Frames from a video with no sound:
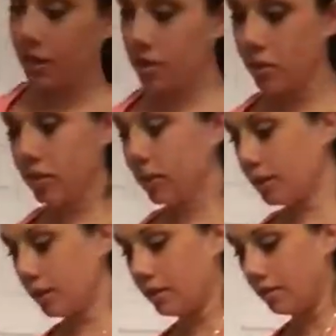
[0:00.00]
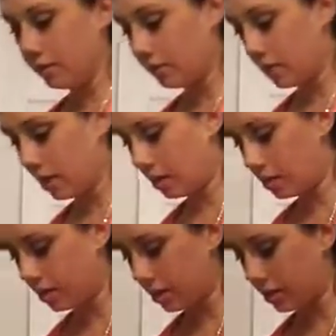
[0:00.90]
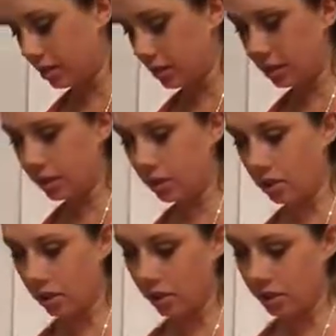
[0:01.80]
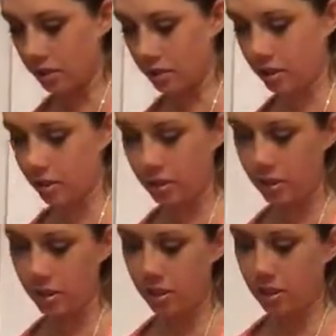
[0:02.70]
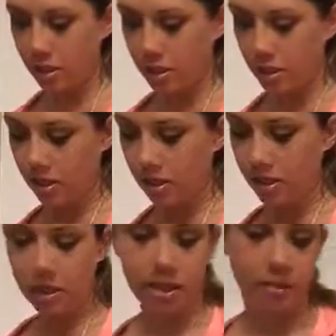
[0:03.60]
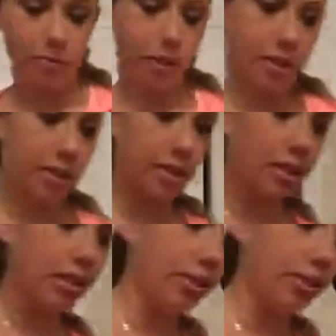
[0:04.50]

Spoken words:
So then I just got these little hearts, and we're going to set